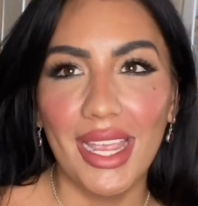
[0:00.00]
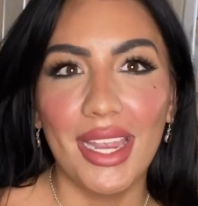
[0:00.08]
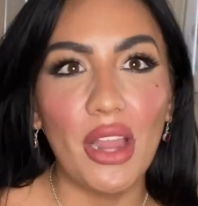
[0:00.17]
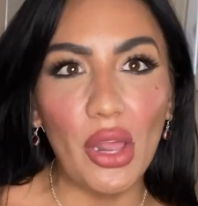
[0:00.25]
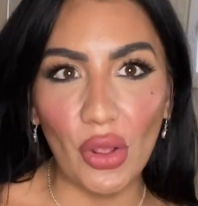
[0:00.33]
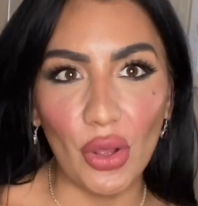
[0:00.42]

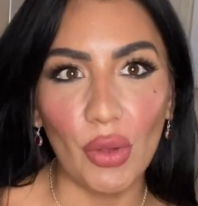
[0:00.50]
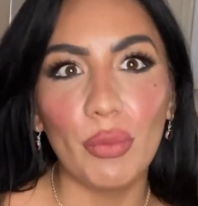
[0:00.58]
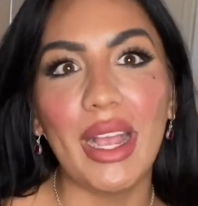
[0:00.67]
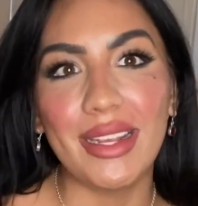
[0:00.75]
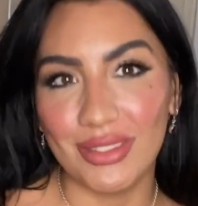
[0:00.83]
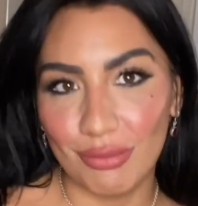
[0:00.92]
Not all,
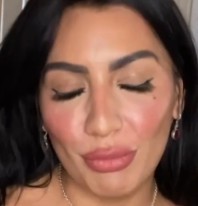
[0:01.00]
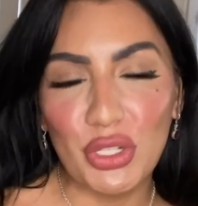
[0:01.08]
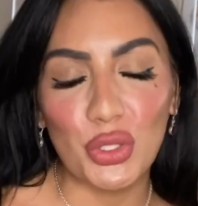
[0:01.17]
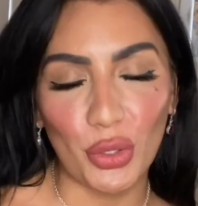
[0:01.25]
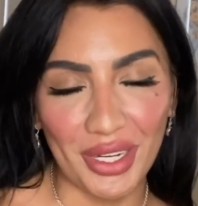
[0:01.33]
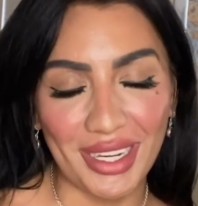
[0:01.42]
a
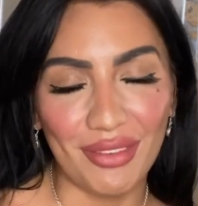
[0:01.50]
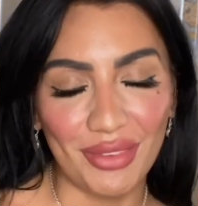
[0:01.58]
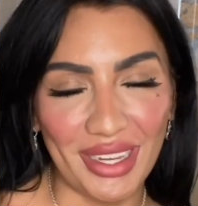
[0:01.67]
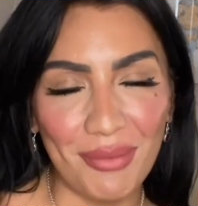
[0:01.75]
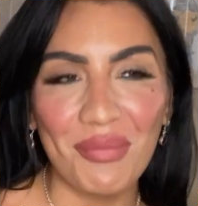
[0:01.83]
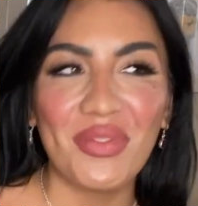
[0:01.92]
majority of
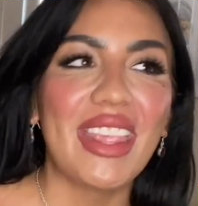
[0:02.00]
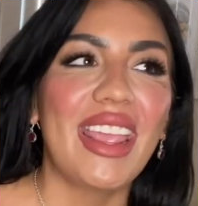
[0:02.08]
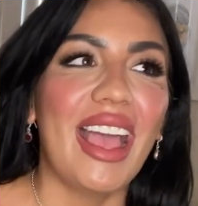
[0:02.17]
them.